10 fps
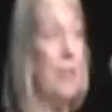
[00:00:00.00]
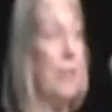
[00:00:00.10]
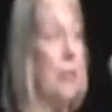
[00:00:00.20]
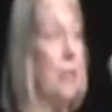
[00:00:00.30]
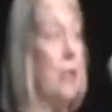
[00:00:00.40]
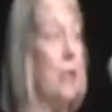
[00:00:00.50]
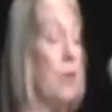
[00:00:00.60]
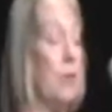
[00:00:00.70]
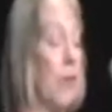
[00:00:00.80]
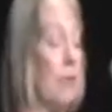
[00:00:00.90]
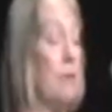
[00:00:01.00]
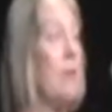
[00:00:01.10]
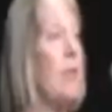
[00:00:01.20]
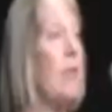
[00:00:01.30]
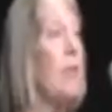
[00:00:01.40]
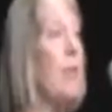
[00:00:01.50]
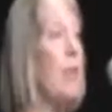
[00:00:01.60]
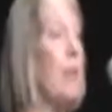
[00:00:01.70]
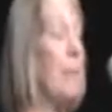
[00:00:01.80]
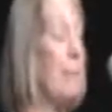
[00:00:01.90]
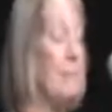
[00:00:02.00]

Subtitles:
wave of 2003.